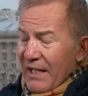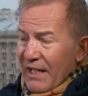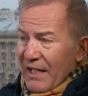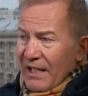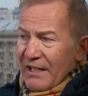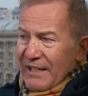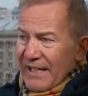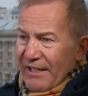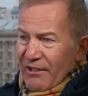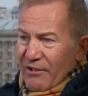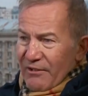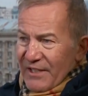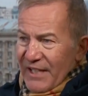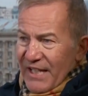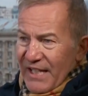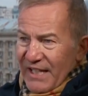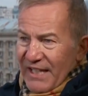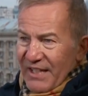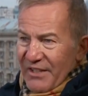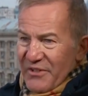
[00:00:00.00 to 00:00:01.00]
The other
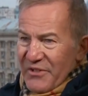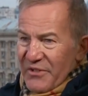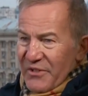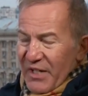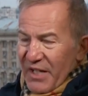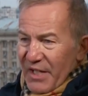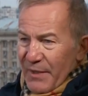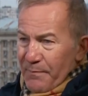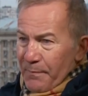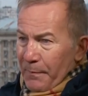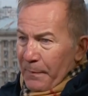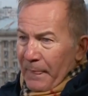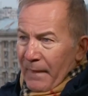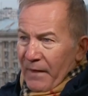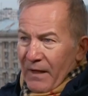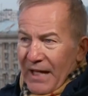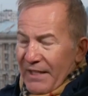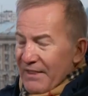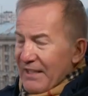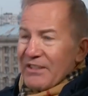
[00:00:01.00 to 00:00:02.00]
thing is,
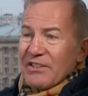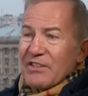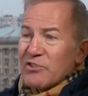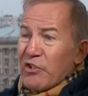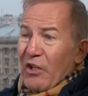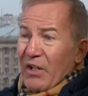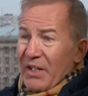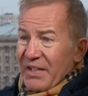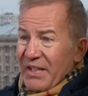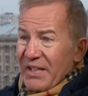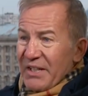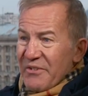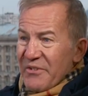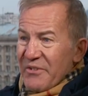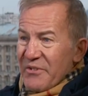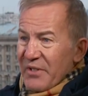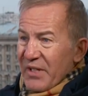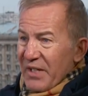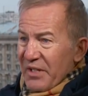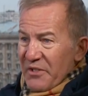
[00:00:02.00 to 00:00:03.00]
I think the
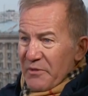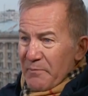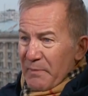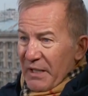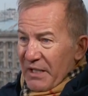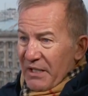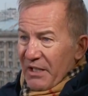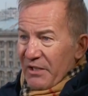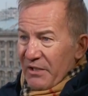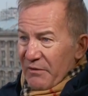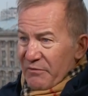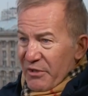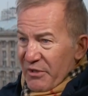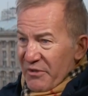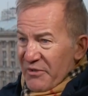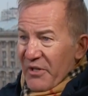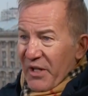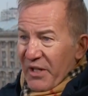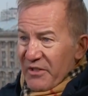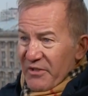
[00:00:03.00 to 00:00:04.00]
Chinese speak out of two
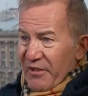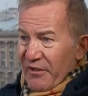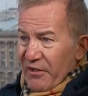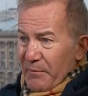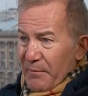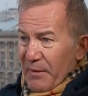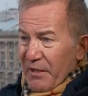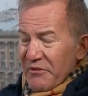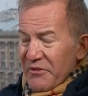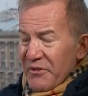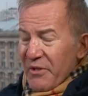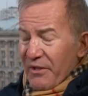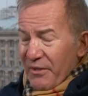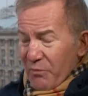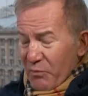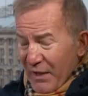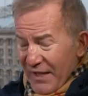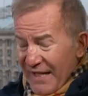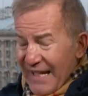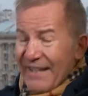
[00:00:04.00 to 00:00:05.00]
sides of their mouths. On the
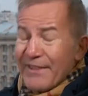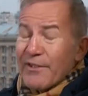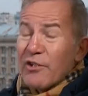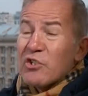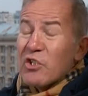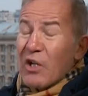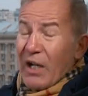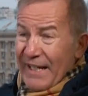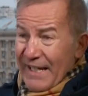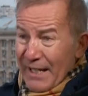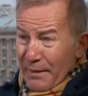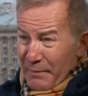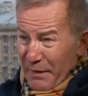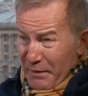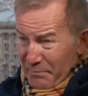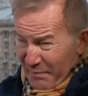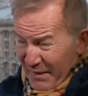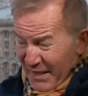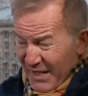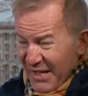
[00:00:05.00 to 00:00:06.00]
one hand, they're talking
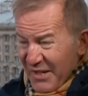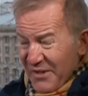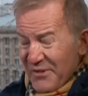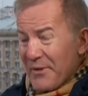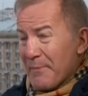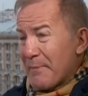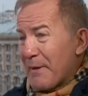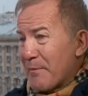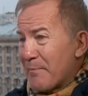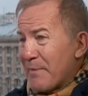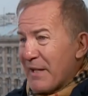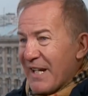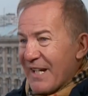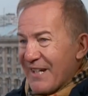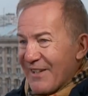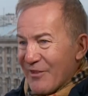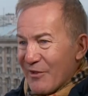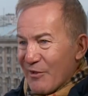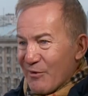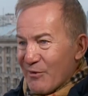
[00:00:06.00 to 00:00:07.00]
about peace, about being
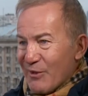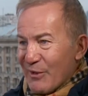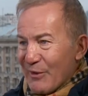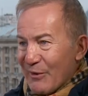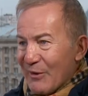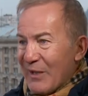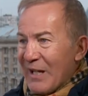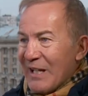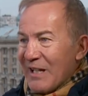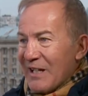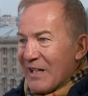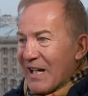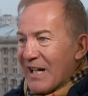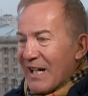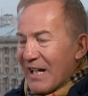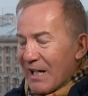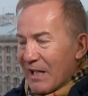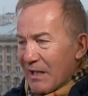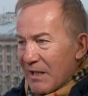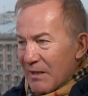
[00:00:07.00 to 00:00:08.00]
a neutral
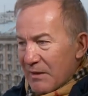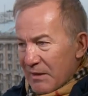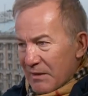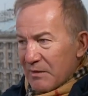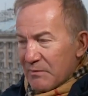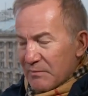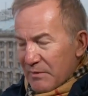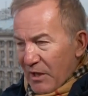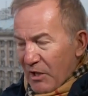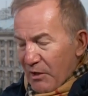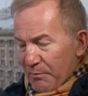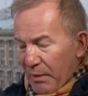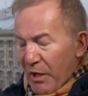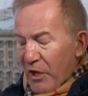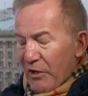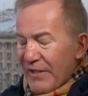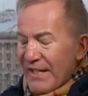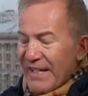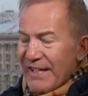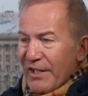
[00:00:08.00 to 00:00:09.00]

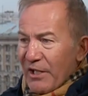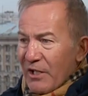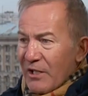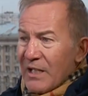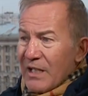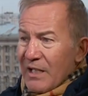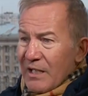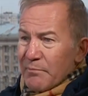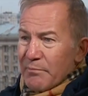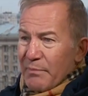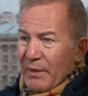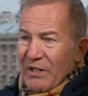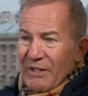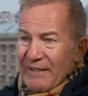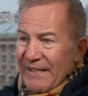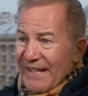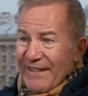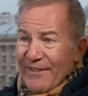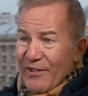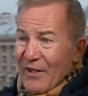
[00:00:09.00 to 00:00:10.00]
party here. But on
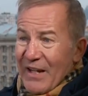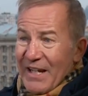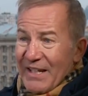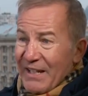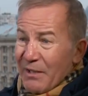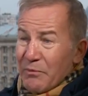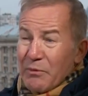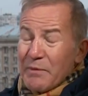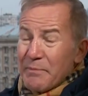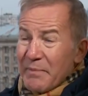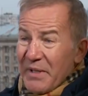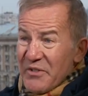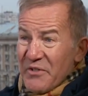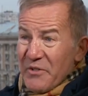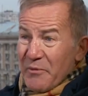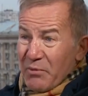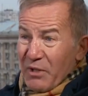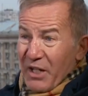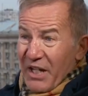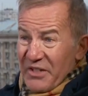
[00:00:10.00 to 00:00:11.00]
the other hand, I wouldn't be
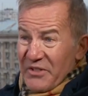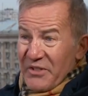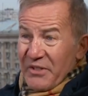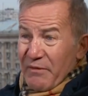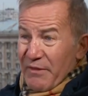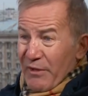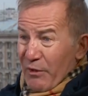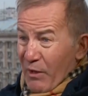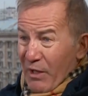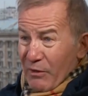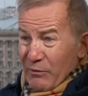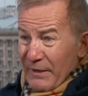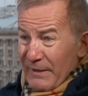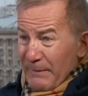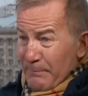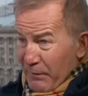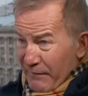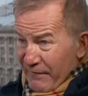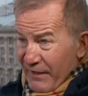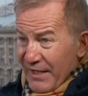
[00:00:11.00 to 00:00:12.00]
surprised if they're already
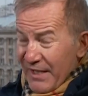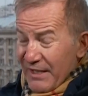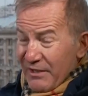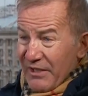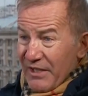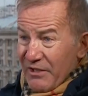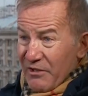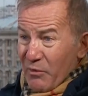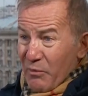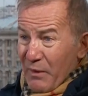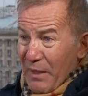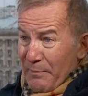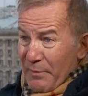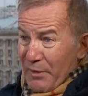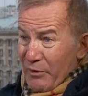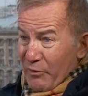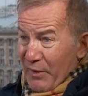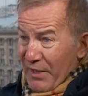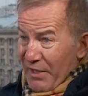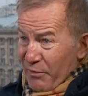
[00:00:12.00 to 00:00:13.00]
providing lethal
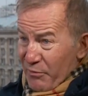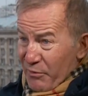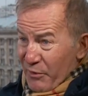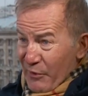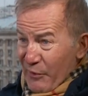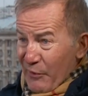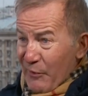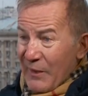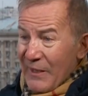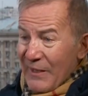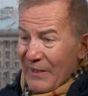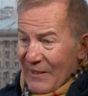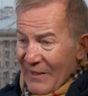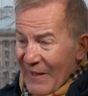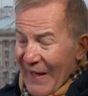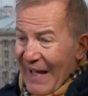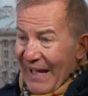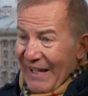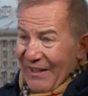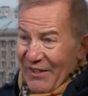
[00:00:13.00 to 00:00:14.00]
weaponry through
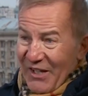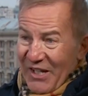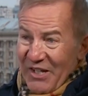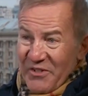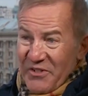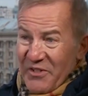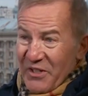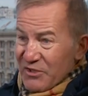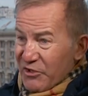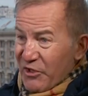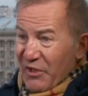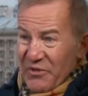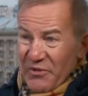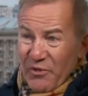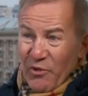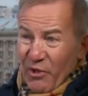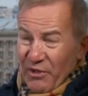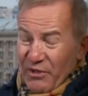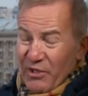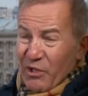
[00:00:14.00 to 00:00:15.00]
allies such as
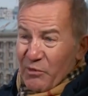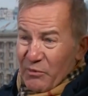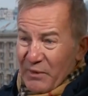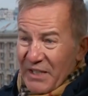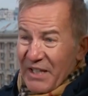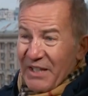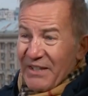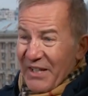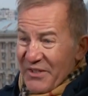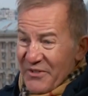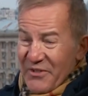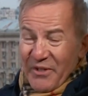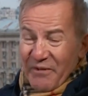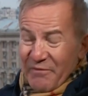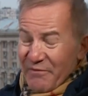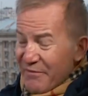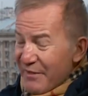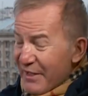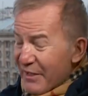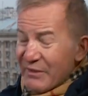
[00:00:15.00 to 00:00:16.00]
North Korea. That's a
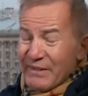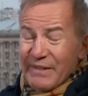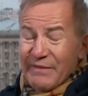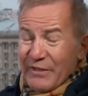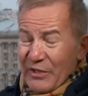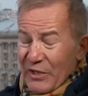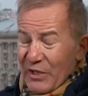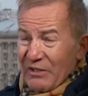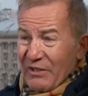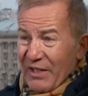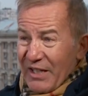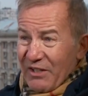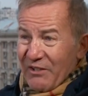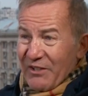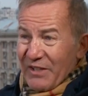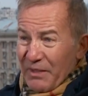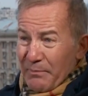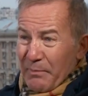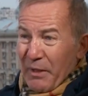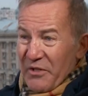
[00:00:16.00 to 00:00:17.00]
very, very
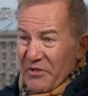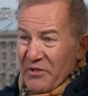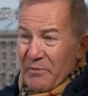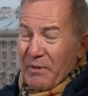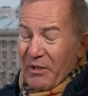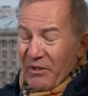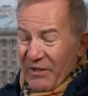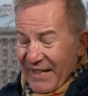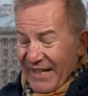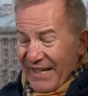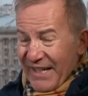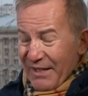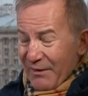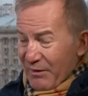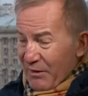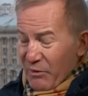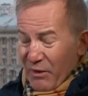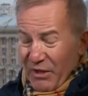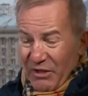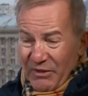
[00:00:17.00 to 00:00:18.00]
likely possibility.
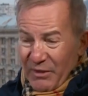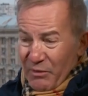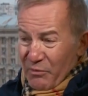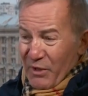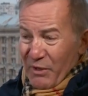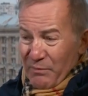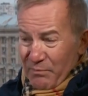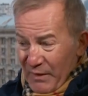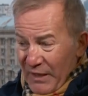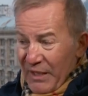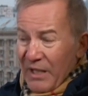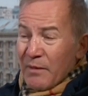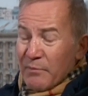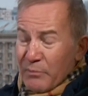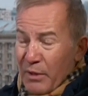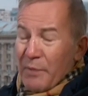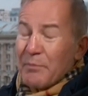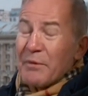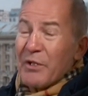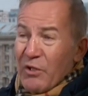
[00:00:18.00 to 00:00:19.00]
And quickly, we're
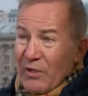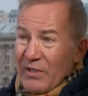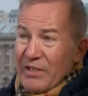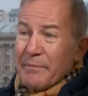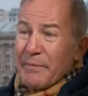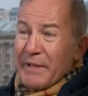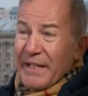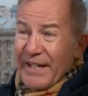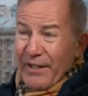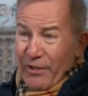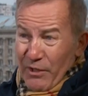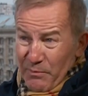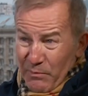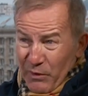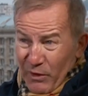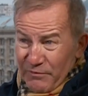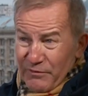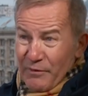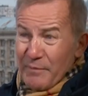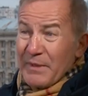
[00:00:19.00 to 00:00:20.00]
probably going to be hearing
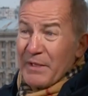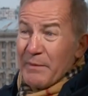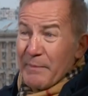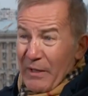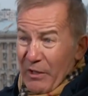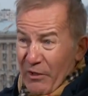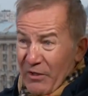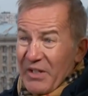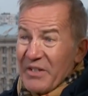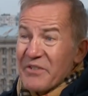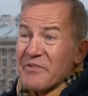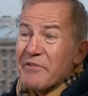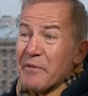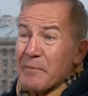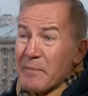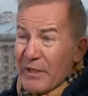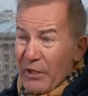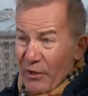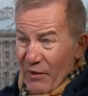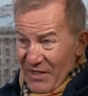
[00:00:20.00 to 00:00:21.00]
more from the Americans,
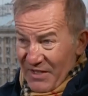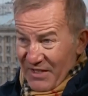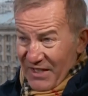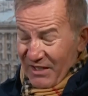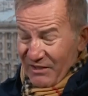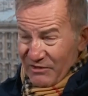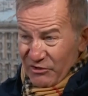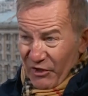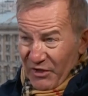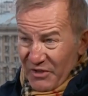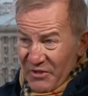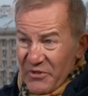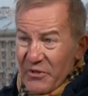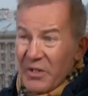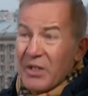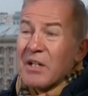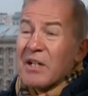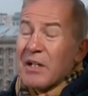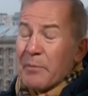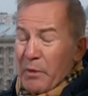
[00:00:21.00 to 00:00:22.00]
from their intelligence,
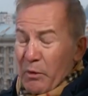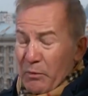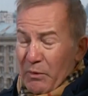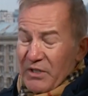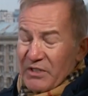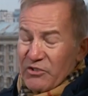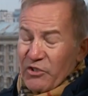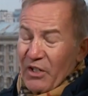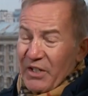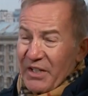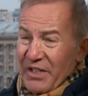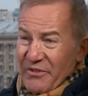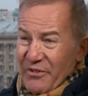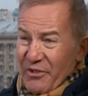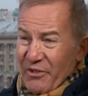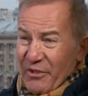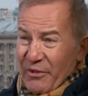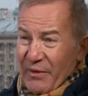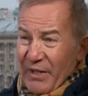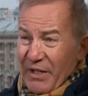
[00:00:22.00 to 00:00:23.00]
about what the Chinese
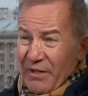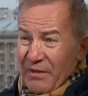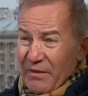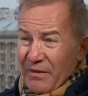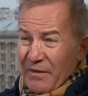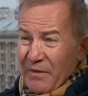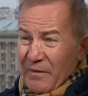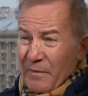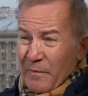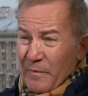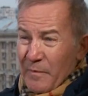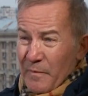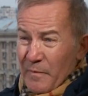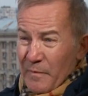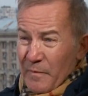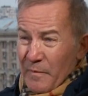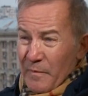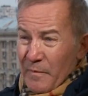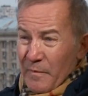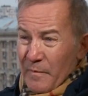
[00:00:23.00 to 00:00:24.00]
are doing. OK, so how should
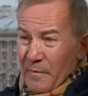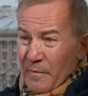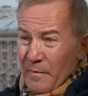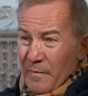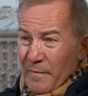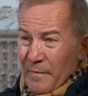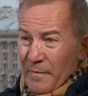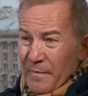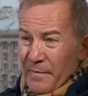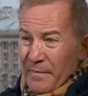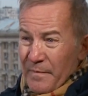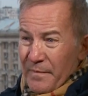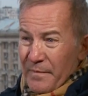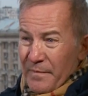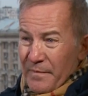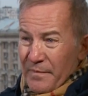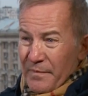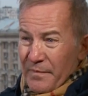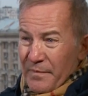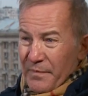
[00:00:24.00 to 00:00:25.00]
the world answer
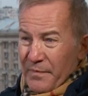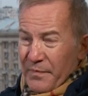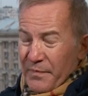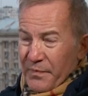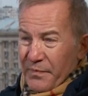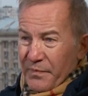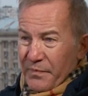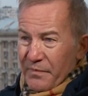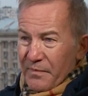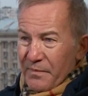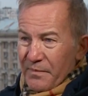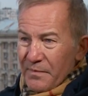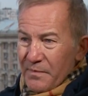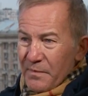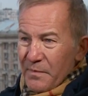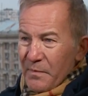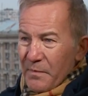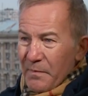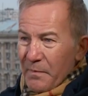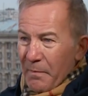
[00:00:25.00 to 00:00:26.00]
China's call
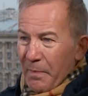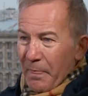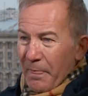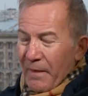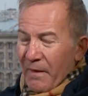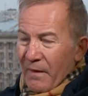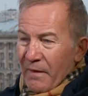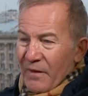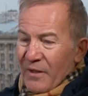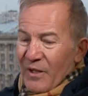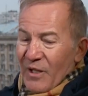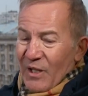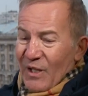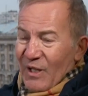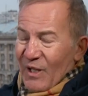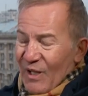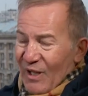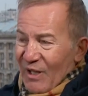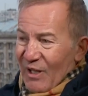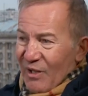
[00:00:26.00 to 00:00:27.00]
then? How should
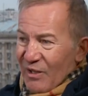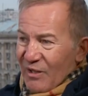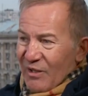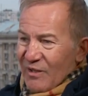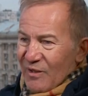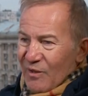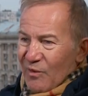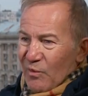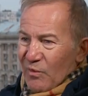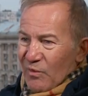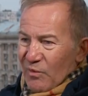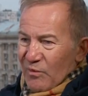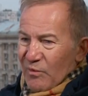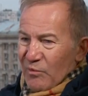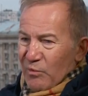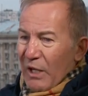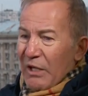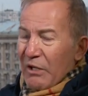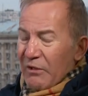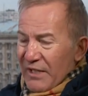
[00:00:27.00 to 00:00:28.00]
it say thanks but no
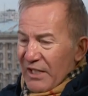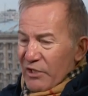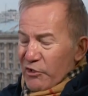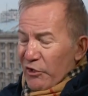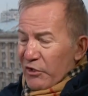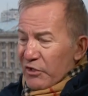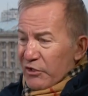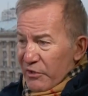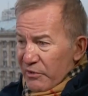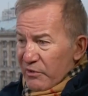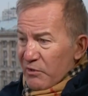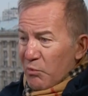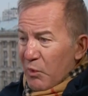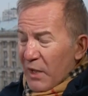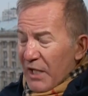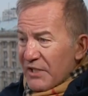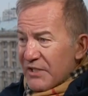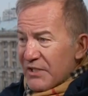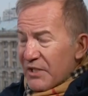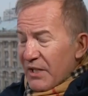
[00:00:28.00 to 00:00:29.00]
thanks? Well, they should do
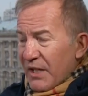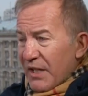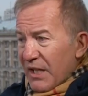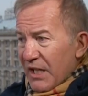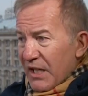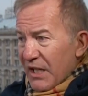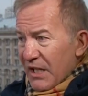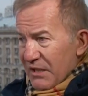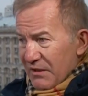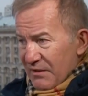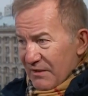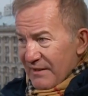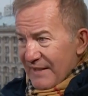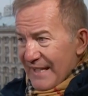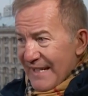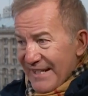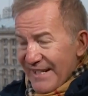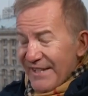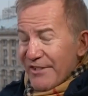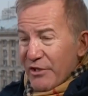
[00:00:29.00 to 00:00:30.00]
what
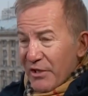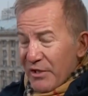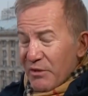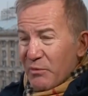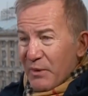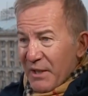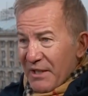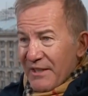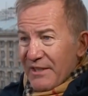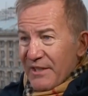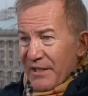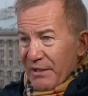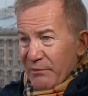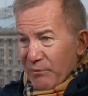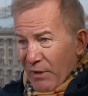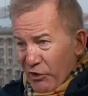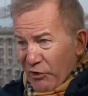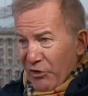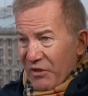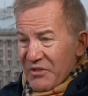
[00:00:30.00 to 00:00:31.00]
they didn't do with the
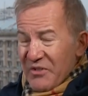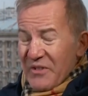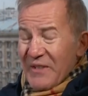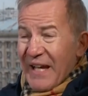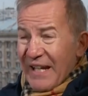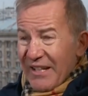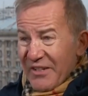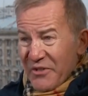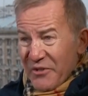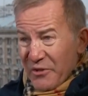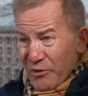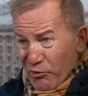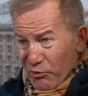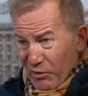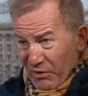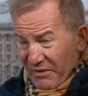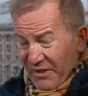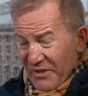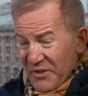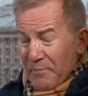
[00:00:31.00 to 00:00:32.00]
Russians, and that is to
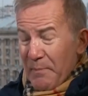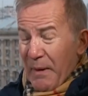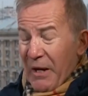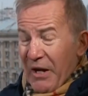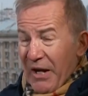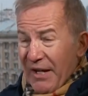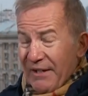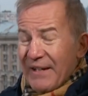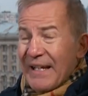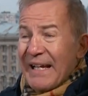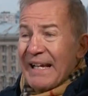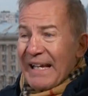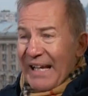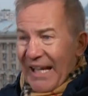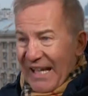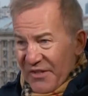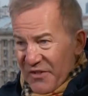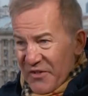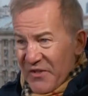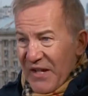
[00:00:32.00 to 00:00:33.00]
grow the spine
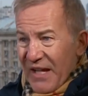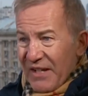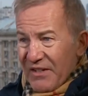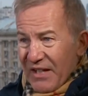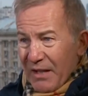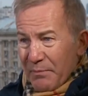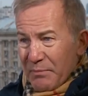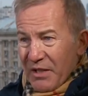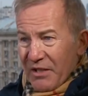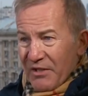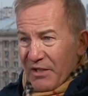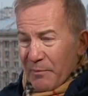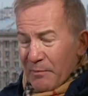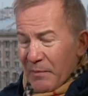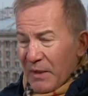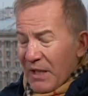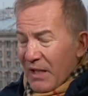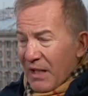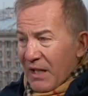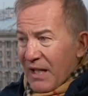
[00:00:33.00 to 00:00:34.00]
and stand up to them.
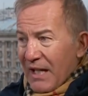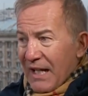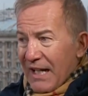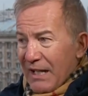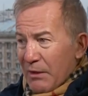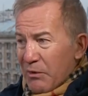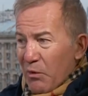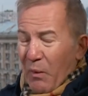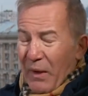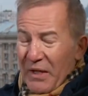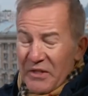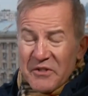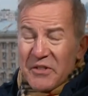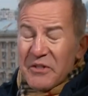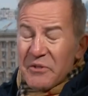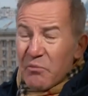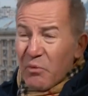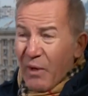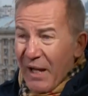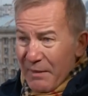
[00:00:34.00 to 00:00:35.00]
The West
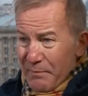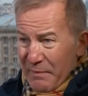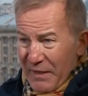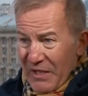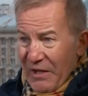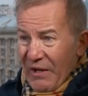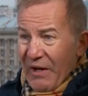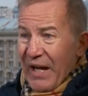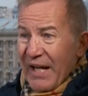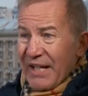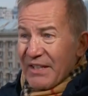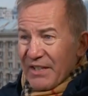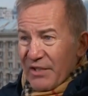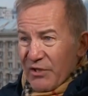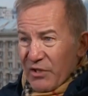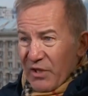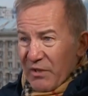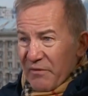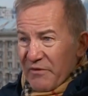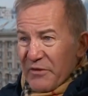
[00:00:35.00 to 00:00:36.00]
is way behind in
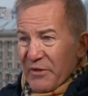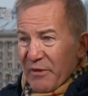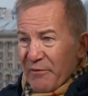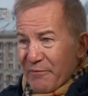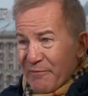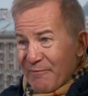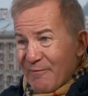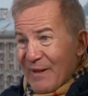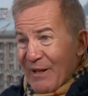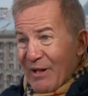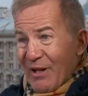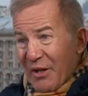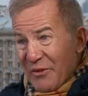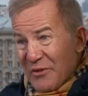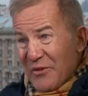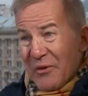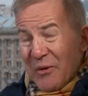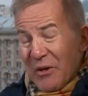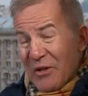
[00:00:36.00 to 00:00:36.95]
terms of also